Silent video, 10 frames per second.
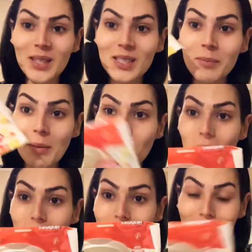some baby
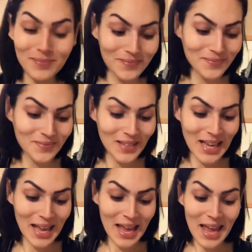wipes
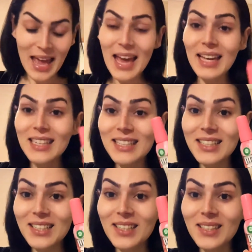and
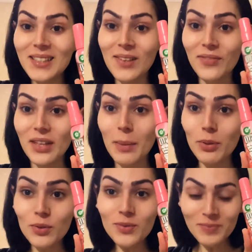some VI
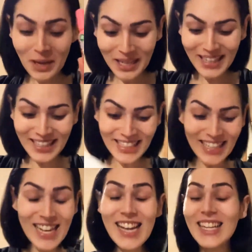poo,
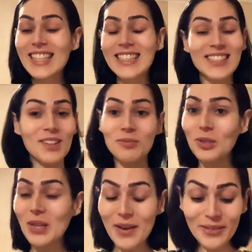because you
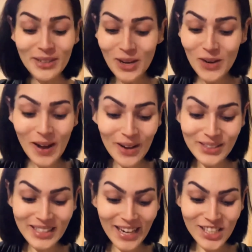never know how your
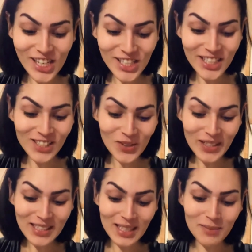digestion is
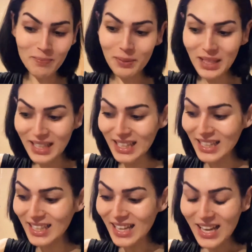going to
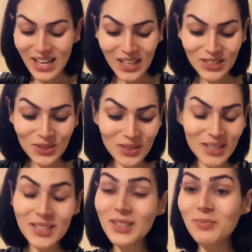be. You
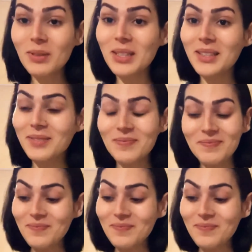could be